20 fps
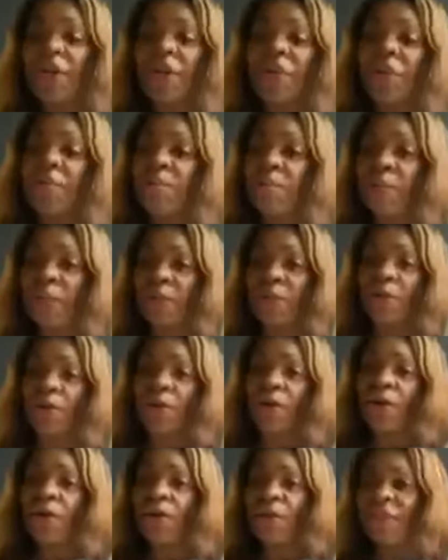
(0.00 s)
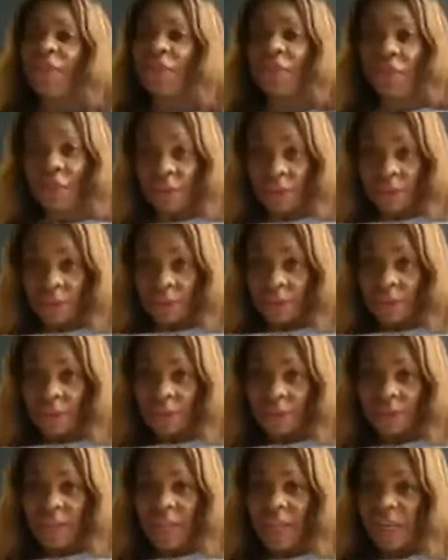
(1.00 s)
because
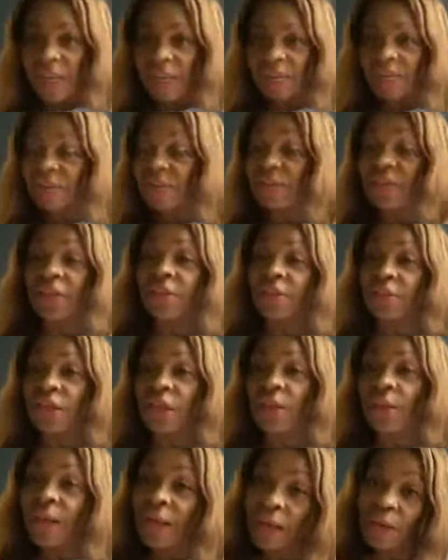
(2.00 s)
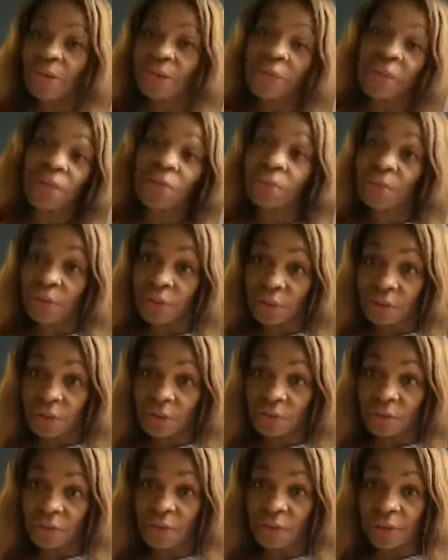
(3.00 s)
they just didn't know how things were going to
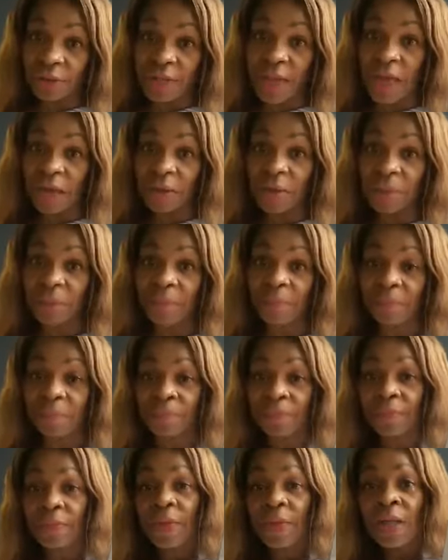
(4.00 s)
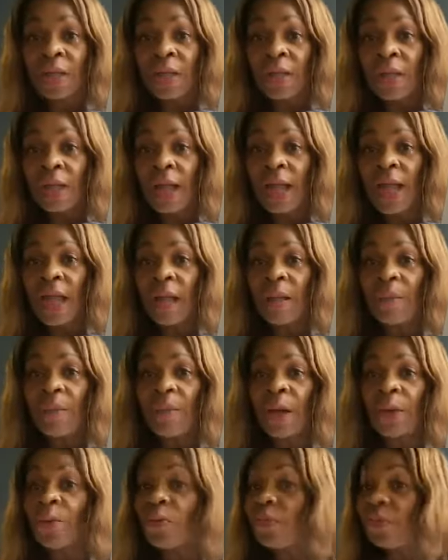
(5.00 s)
turn out.
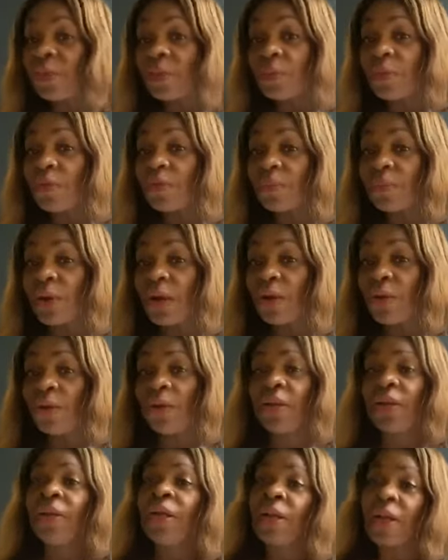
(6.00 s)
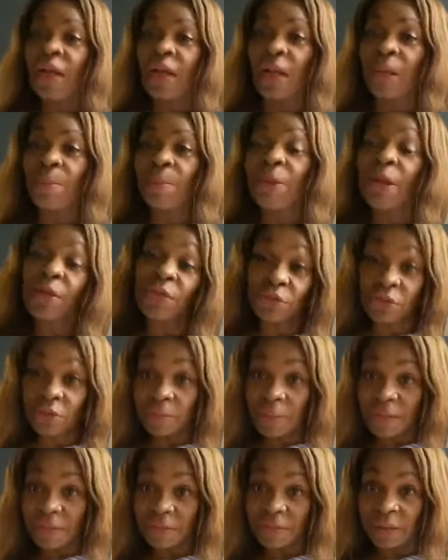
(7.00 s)
Also as well,
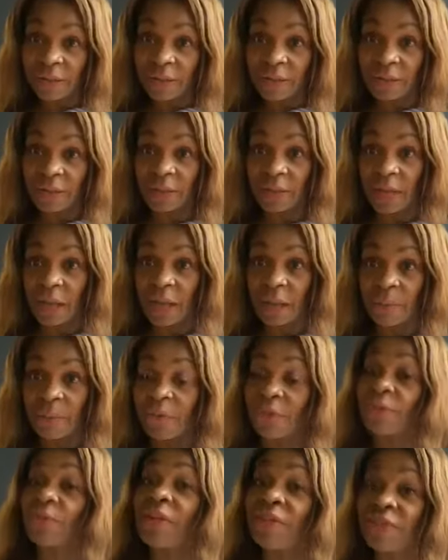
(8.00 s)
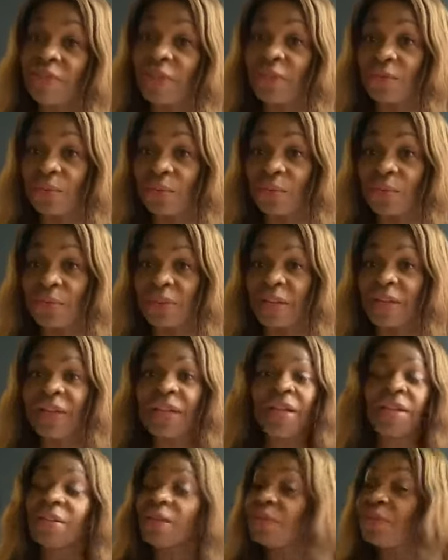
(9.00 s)
post-traumatic stress disorder,
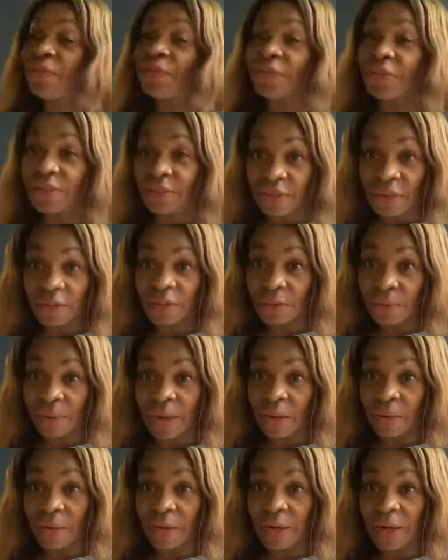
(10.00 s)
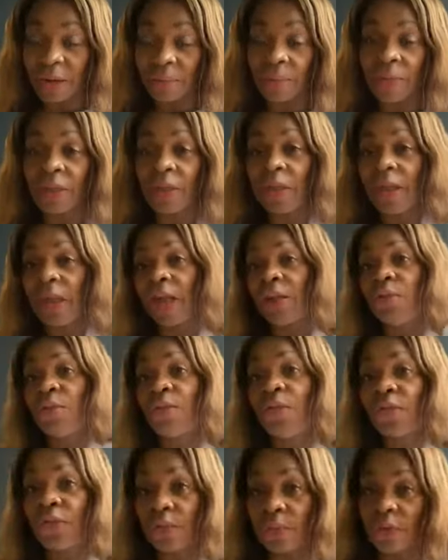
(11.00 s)
this was another outcome. And
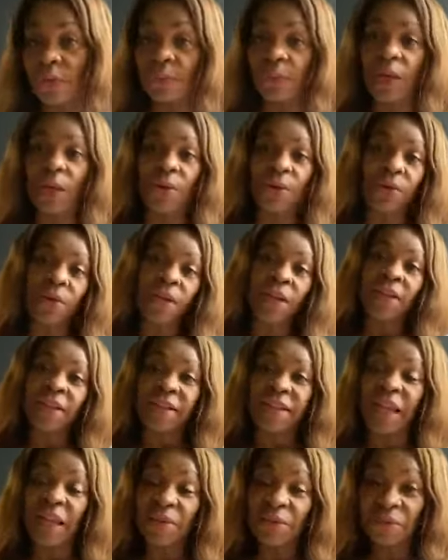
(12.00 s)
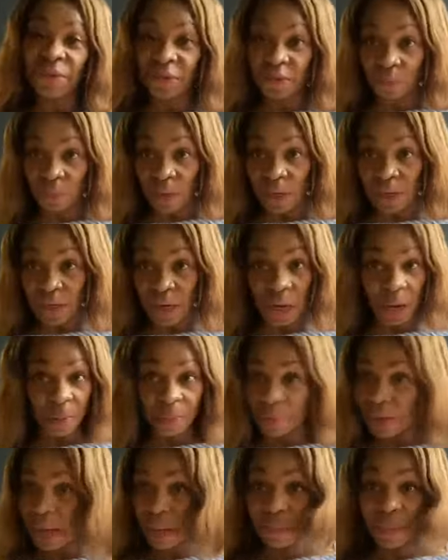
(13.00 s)
also as well, deaths went up
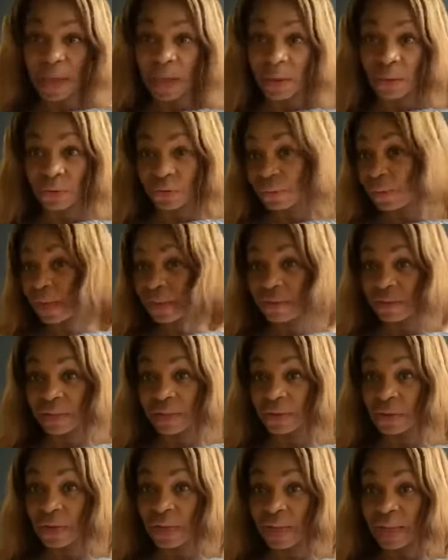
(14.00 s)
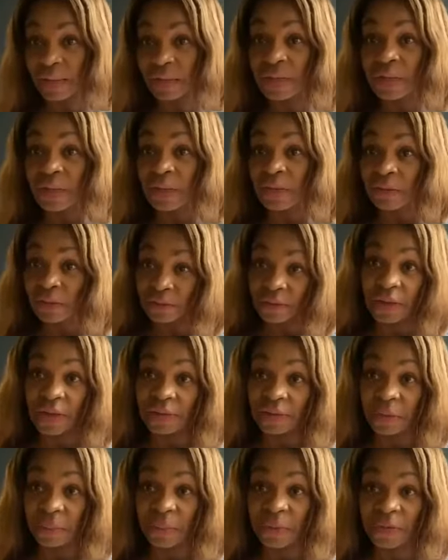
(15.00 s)
by about 29 to
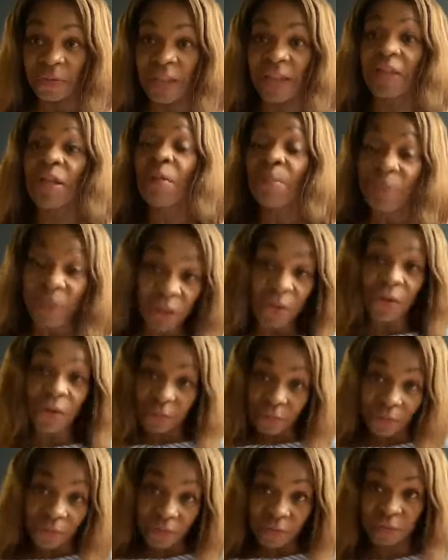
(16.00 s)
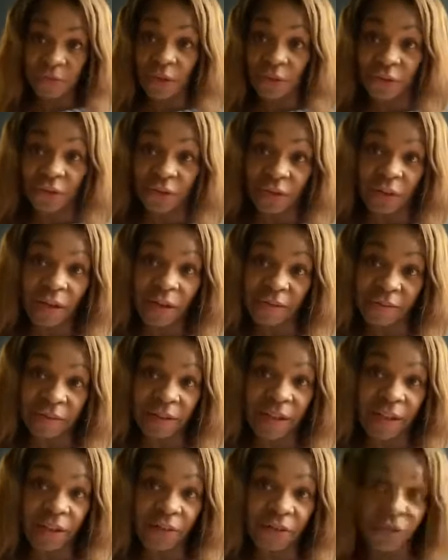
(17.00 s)
30% because of the social
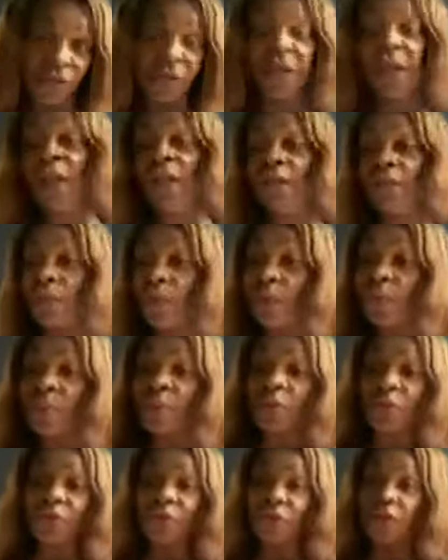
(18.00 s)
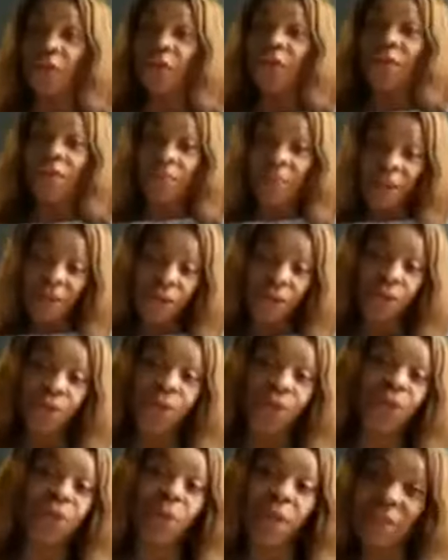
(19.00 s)
isolation. So what we want to do is make
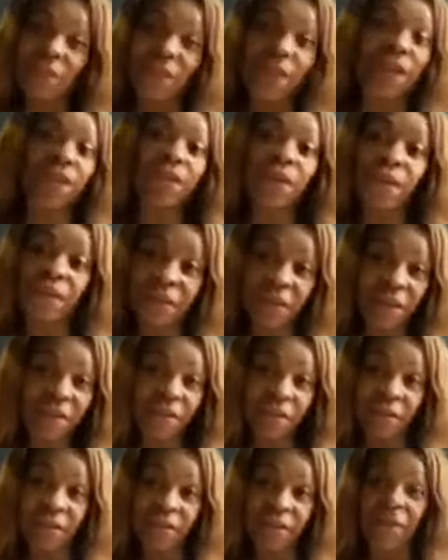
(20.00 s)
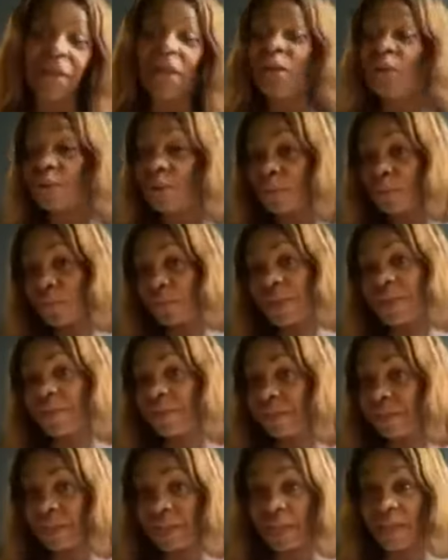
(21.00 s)
sure that we take those lessons from
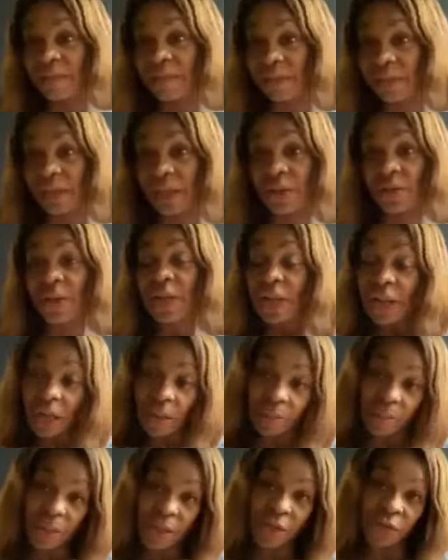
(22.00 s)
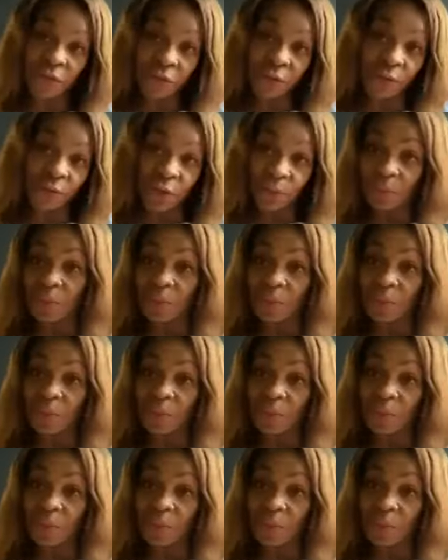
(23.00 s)
20 years ago and make sure that we